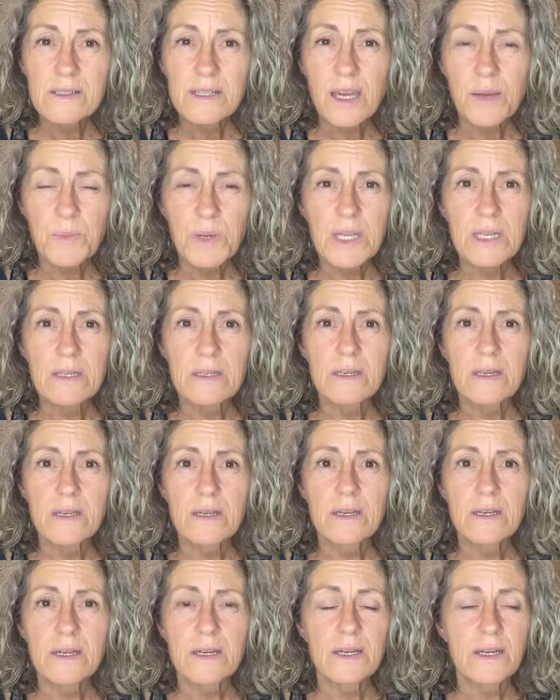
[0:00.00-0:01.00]
I mean,
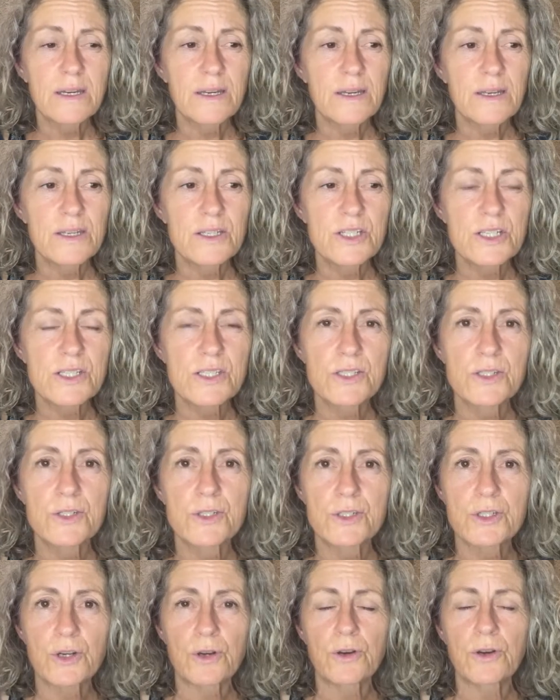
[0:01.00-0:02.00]

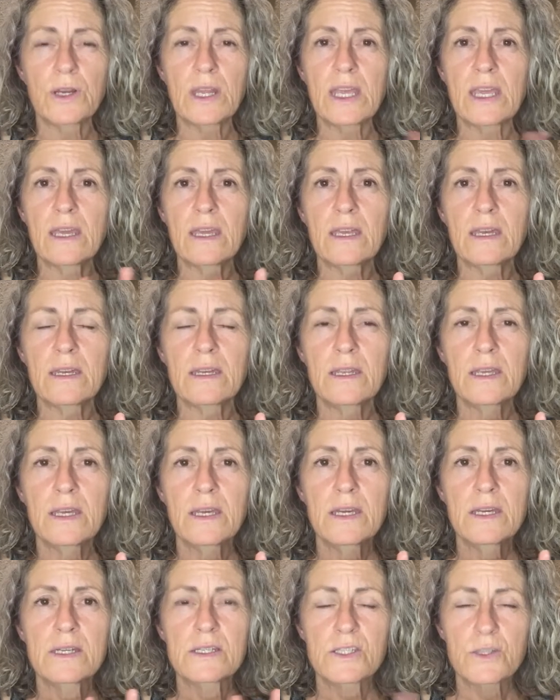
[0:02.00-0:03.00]
just turning it,
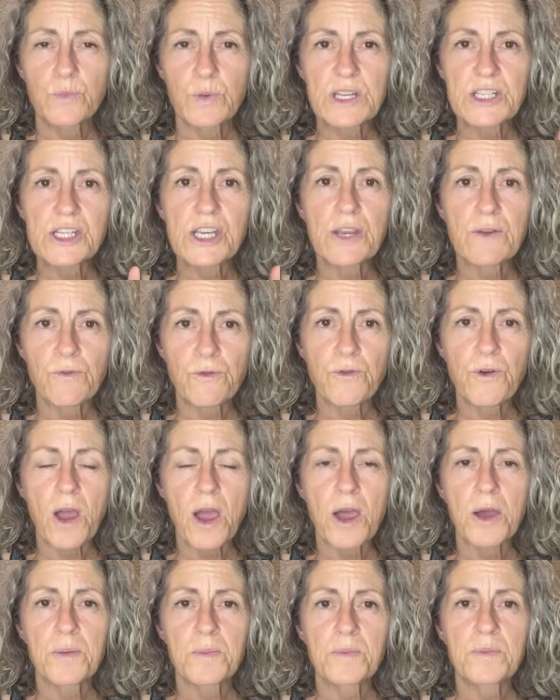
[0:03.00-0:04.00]
switching
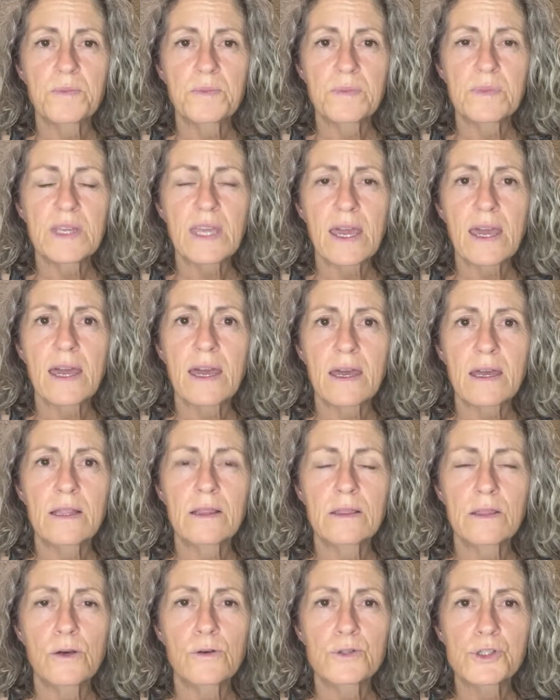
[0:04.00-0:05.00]
from
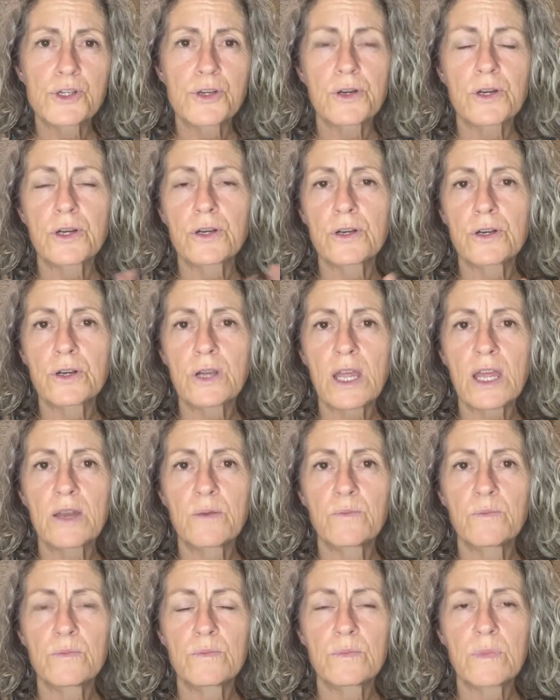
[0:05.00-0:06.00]
low sugar
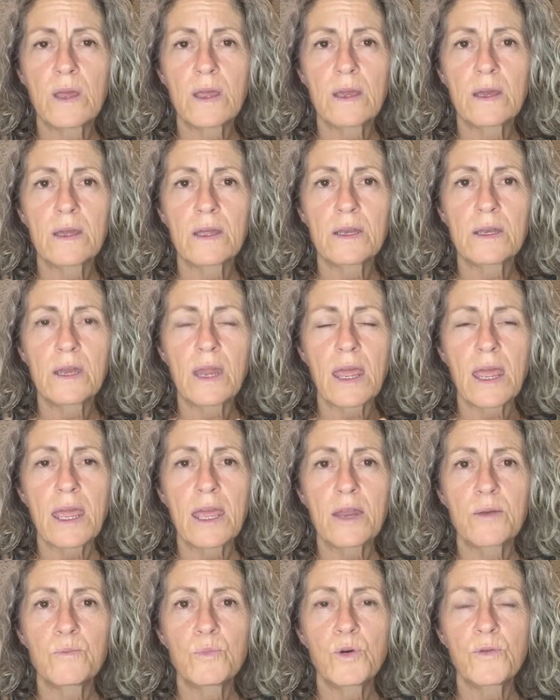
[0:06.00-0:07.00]

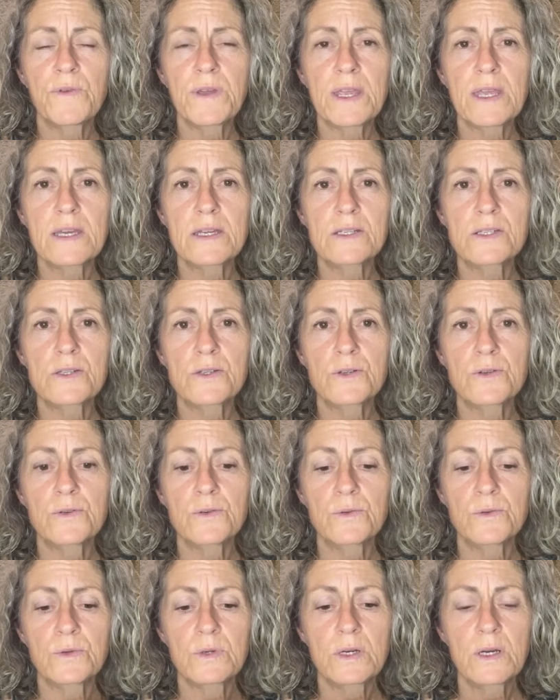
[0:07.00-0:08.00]
and moving it
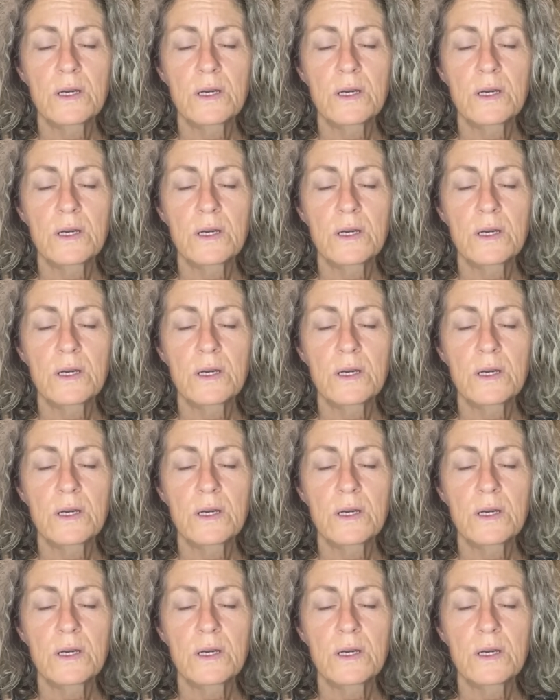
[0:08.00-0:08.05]
to